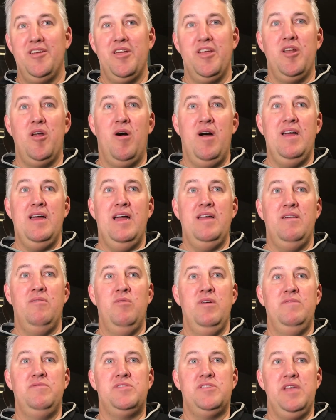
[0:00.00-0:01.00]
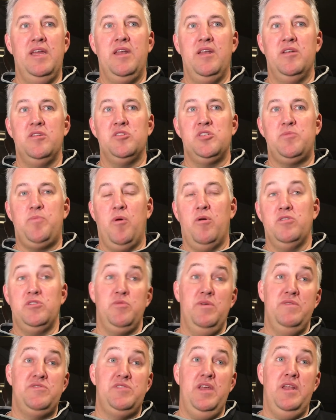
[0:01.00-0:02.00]
You know, we've seen it in
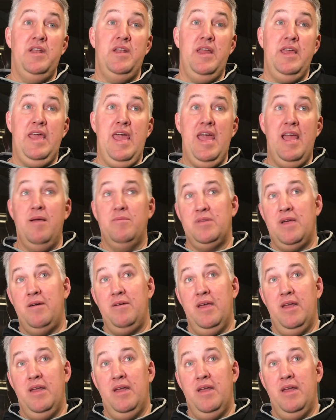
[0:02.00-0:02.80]
spurts. We've seen it in games.